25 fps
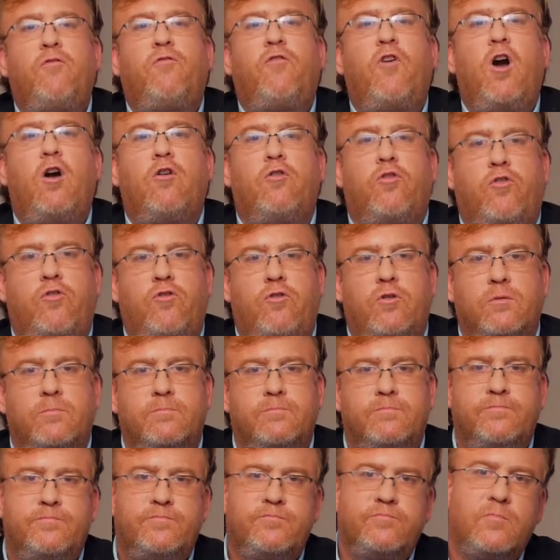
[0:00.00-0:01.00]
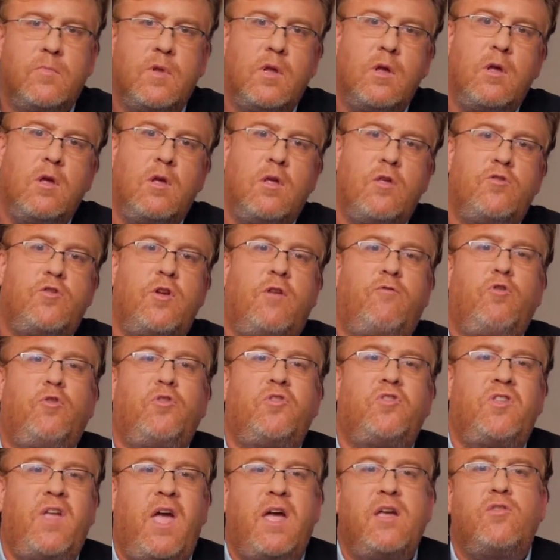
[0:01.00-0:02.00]
first, several
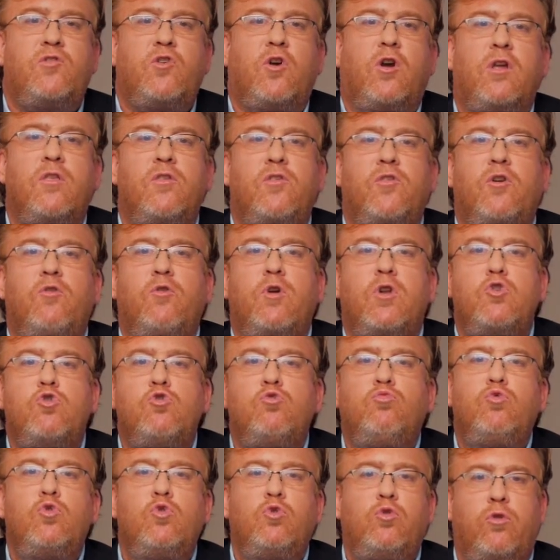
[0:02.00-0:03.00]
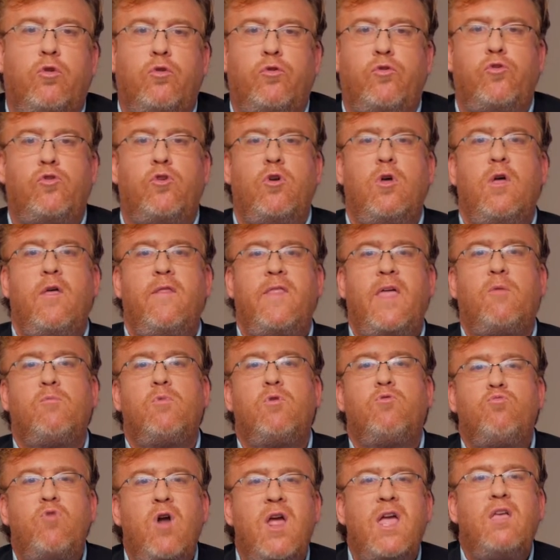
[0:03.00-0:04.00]
states are considering new rules that
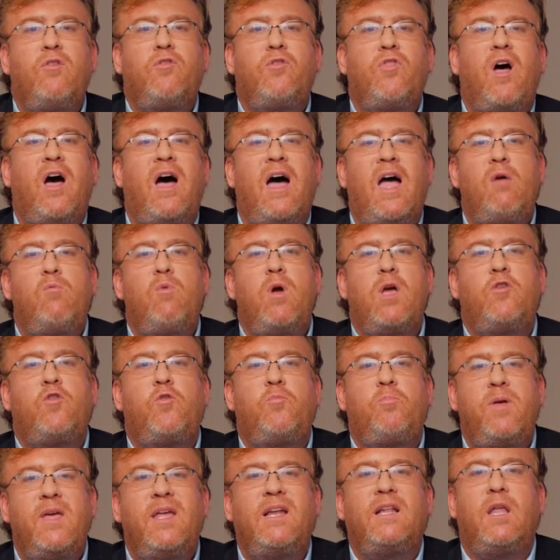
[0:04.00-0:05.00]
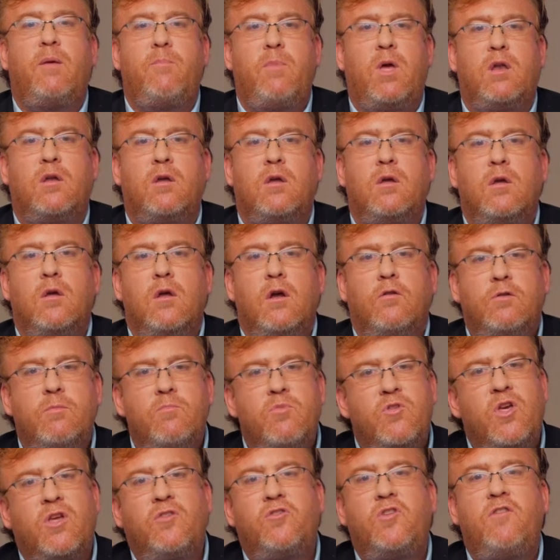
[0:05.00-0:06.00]
would raise the highway speed limit from
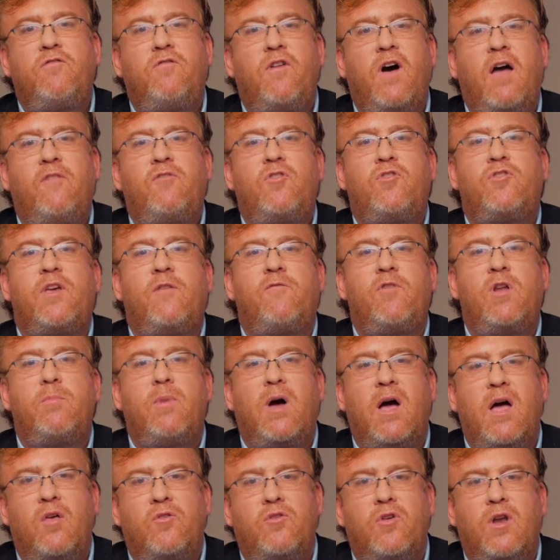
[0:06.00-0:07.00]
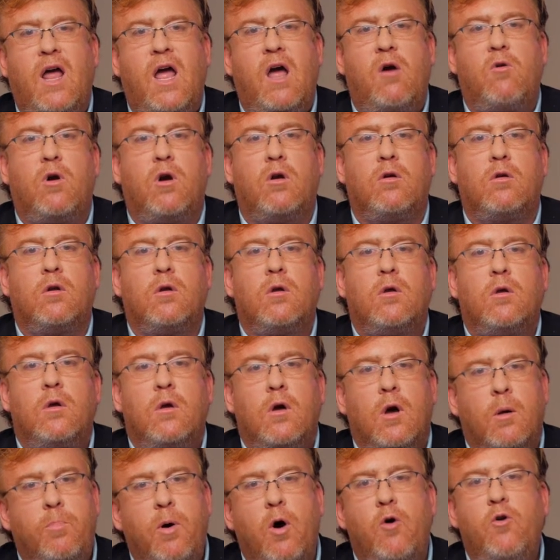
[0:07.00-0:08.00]
65 to 70 miles an hour.
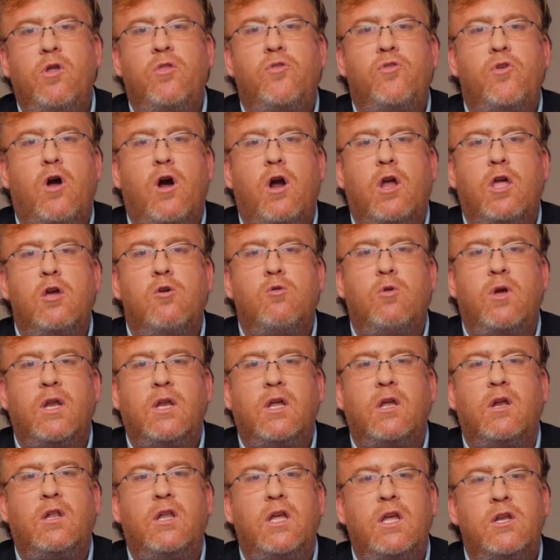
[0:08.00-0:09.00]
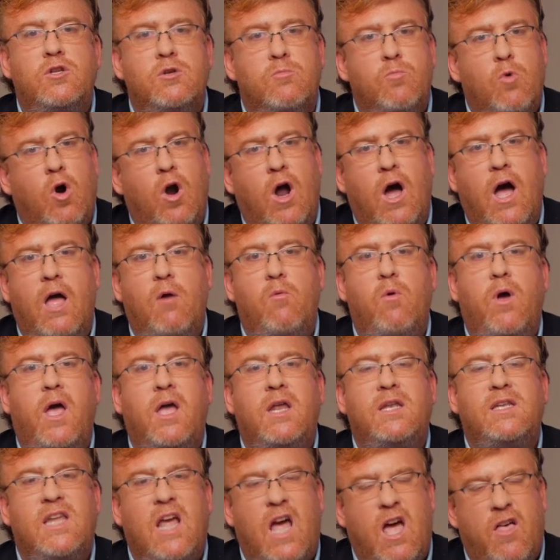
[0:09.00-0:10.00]
Opponents argue it could lead to more
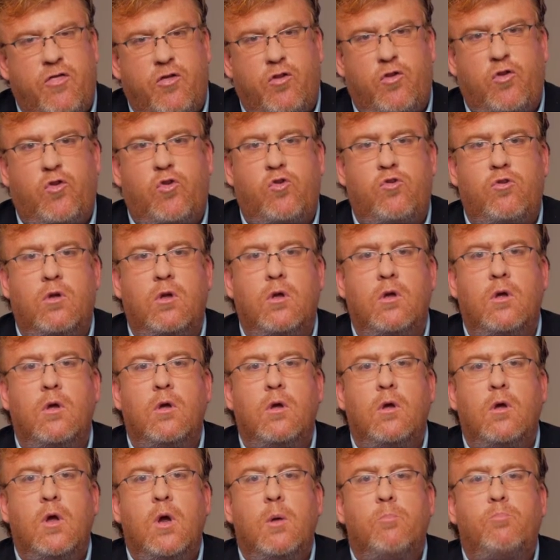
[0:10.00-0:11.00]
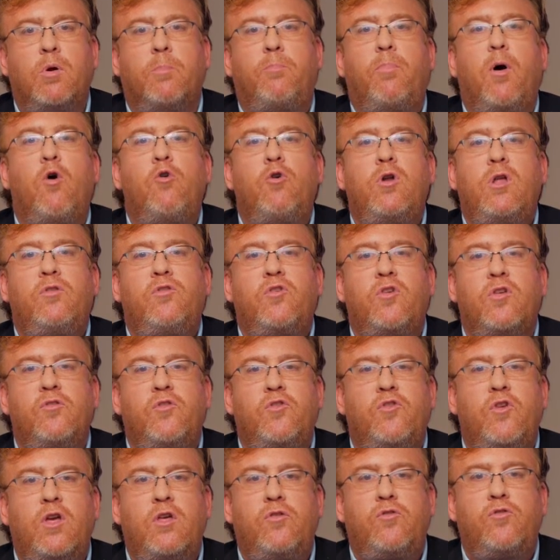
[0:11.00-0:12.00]
highway deaths. Proponents
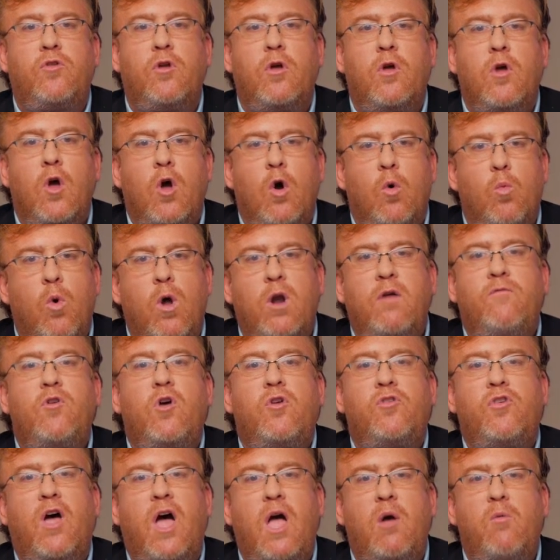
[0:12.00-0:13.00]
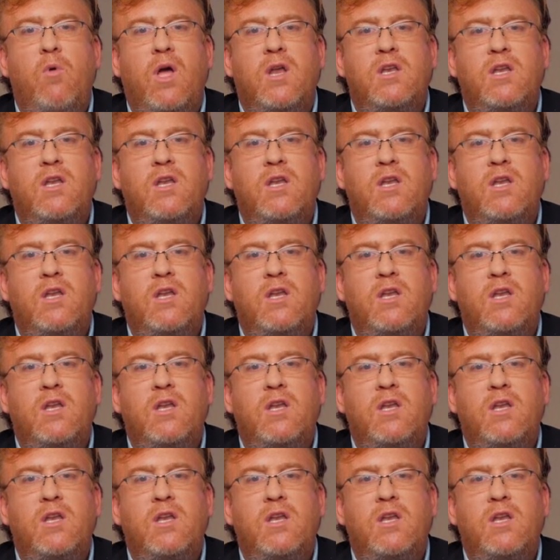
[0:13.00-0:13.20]
insist one of those highway